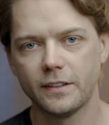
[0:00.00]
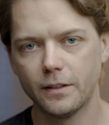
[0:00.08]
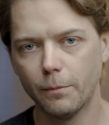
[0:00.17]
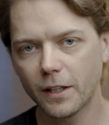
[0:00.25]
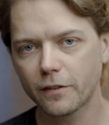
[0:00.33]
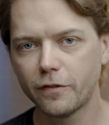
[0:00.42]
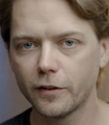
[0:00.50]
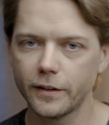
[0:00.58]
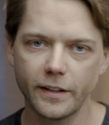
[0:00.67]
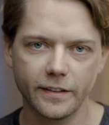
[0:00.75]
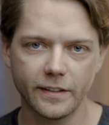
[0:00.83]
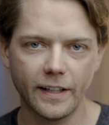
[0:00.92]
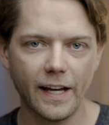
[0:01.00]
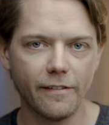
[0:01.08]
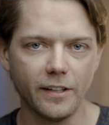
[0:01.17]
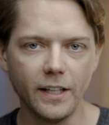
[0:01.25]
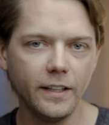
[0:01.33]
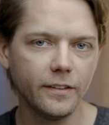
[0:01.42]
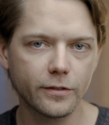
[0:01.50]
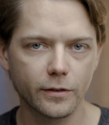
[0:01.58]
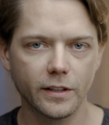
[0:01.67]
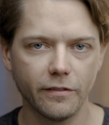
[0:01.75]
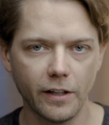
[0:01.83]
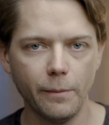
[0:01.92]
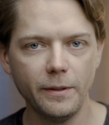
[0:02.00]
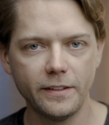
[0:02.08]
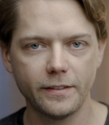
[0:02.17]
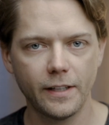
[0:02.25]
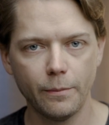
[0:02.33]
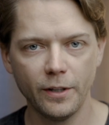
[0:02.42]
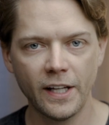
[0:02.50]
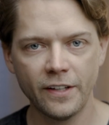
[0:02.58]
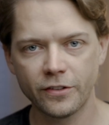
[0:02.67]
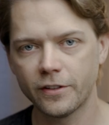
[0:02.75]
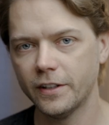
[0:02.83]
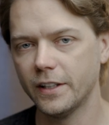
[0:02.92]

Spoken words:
The Mark IV doesn't have any sort of image stabilizer,